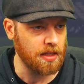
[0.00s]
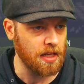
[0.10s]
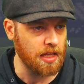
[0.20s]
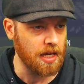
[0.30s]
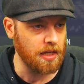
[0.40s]

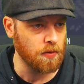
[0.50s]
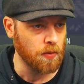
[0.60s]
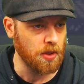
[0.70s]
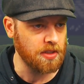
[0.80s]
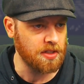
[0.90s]
there that you
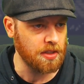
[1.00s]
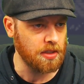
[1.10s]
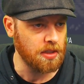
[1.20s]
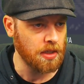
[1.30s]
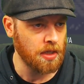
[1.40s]

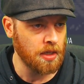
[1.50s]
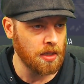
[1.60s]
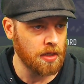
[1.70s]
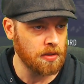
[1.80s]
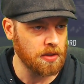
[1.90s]
wanted.
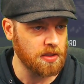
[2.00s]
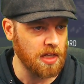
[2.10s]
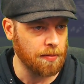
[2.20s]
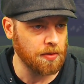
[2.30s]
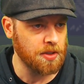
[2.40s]
Just
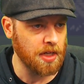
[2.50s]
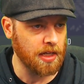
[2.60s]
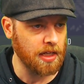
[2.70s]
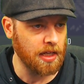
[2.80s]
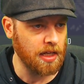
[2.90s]
double
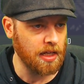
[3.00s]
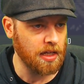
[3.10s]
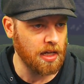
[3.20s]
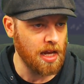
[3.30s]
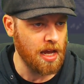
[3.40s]
checking here
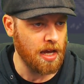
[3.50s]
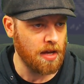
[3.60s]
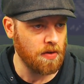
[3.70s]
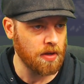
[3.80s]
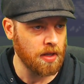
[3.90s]

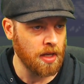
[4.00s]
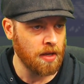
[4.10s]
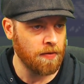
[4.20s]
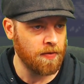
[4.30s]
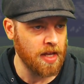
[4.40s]
now.
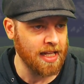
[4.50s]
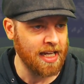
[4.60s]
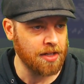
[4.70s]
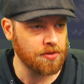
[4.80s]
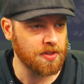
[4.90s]
Fairly
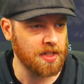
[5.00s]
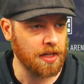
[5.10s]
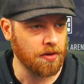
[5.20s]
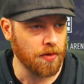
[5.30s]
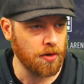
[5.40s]

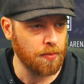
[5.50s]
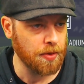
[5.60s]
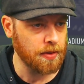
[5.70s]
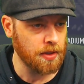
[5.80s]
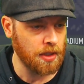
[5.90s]
interesting group.
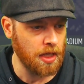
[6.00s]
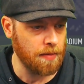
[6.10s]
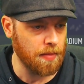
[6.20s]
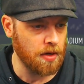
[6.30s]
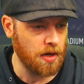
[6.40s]

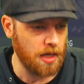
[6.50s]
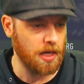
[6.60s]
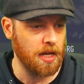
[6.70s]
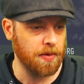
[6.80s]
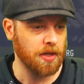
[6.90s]
Yep, all right,
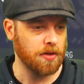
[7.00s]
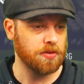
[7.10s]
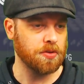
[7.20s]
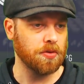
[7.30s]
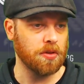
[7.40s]
now we go
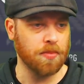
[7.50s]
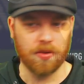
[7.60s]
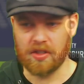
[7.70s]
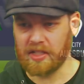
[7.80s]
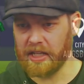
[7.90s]
to the
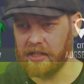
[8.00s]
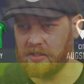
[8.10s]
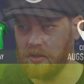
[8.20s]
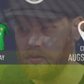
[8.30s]
Bundesliga 2.